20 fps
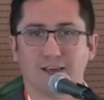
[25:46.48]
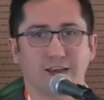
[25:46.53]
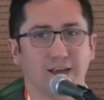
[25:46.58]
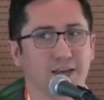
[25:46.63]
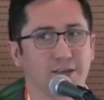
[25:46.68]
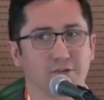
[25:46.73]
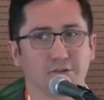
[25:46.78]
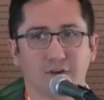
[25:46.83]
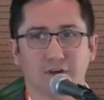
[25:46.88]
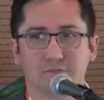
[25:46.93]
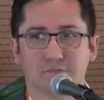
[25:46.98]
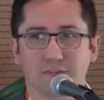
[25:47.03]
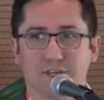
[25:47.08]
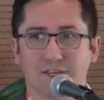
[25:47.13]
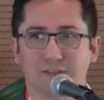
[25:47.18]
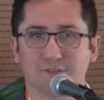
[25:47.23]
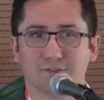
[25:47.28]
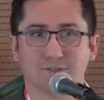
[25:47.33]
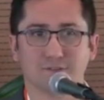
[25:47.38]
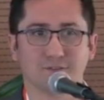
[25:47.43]
I don't have
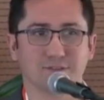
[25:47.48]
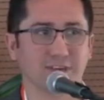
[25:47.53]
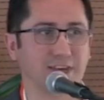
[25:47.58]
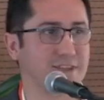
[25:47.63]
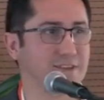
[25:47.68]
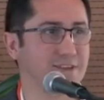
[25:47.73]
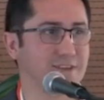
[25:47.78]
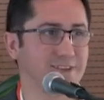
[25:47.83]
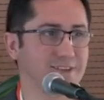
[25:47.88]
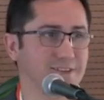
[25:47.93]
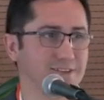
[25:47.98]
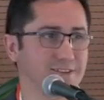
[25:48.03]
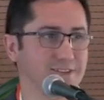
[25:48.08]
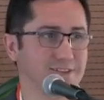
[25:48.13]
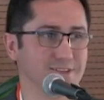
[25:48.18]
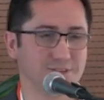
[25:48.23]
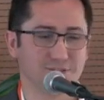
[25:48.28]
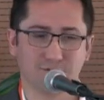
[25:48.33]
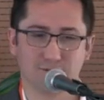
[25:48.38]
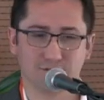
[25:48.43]
time to do that.
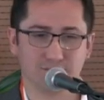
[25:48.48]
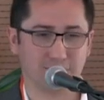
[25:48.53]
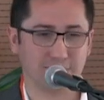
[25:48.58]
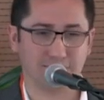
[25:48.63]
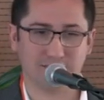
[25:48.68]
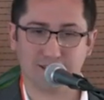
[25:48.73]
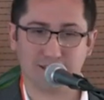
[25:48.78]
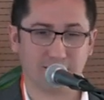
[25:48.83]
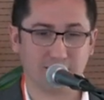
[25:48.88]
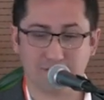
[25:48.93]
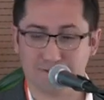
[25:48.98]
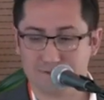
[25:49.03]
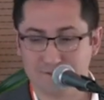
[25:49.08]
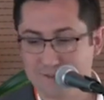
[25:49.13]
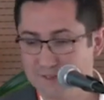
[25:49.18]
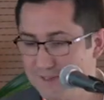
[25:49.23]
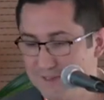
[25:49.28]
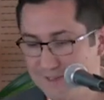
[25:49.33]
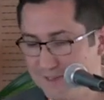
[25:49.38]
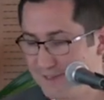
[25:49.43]
To do that, yeah,
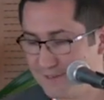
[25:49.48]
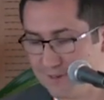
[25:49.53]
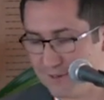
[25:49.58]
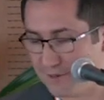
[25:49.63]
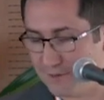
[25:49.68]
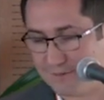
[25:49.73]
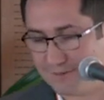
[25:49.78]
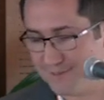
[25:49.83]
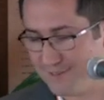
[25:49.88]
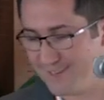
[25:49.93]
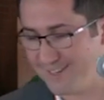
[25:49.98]
no.